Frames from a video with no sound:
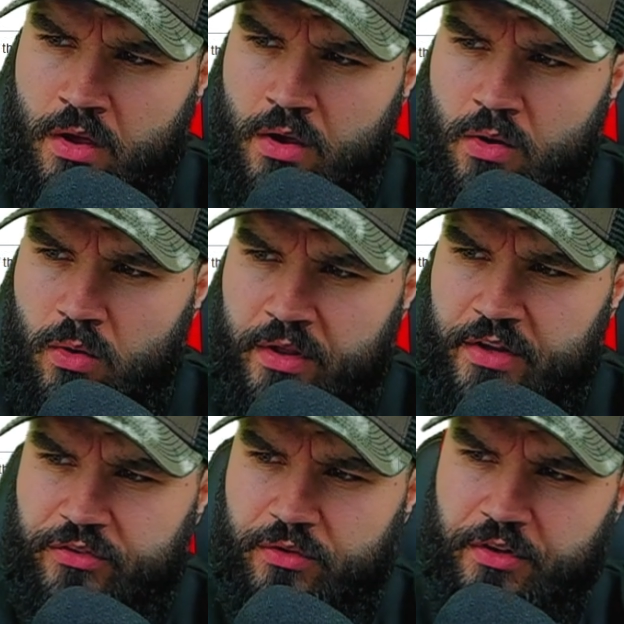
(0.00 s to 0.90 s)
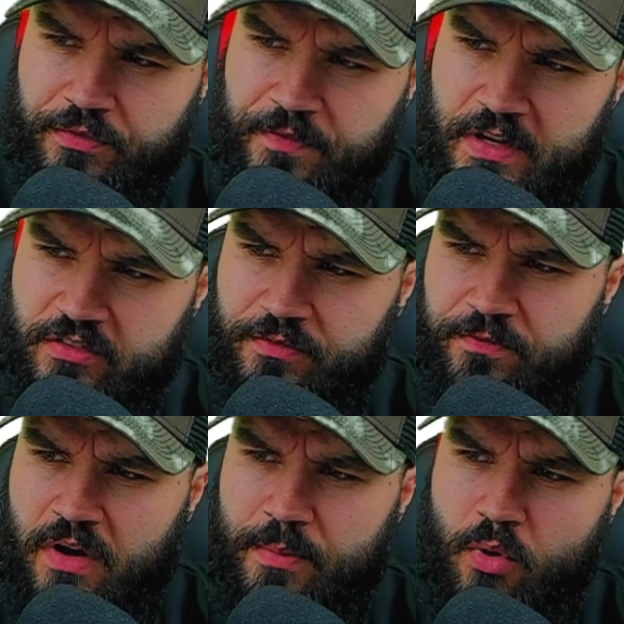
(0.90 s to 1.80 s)
Okay, so the defense of
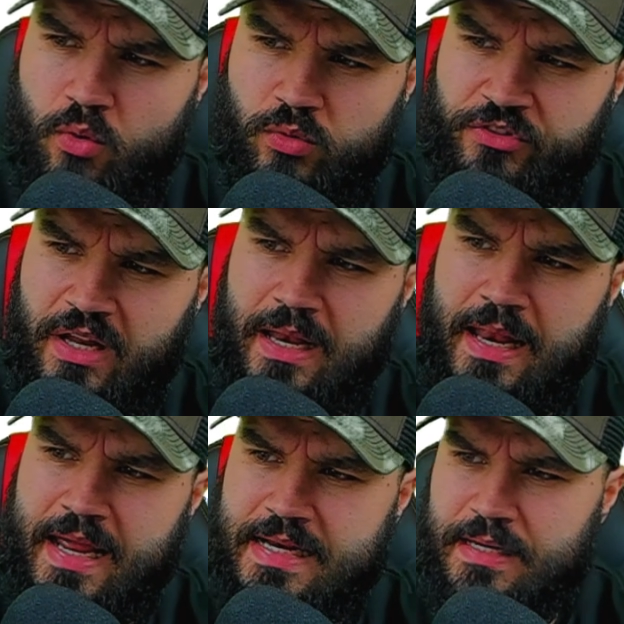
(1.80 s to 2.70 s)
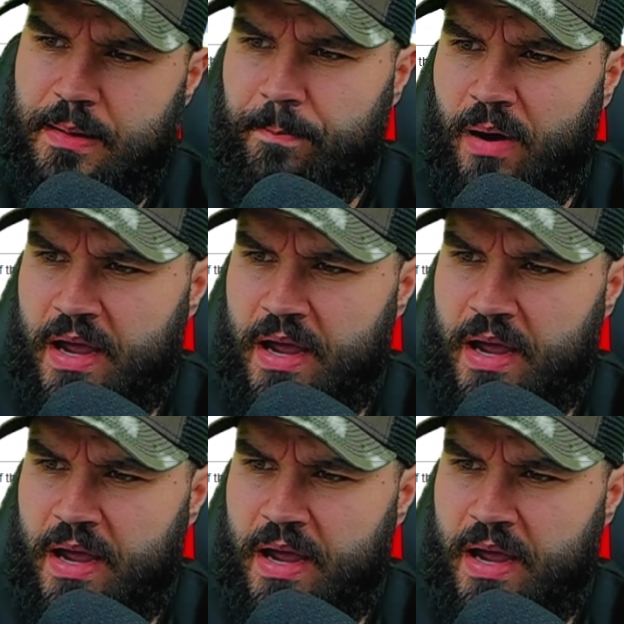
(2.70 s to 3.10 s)
Vyborg was led by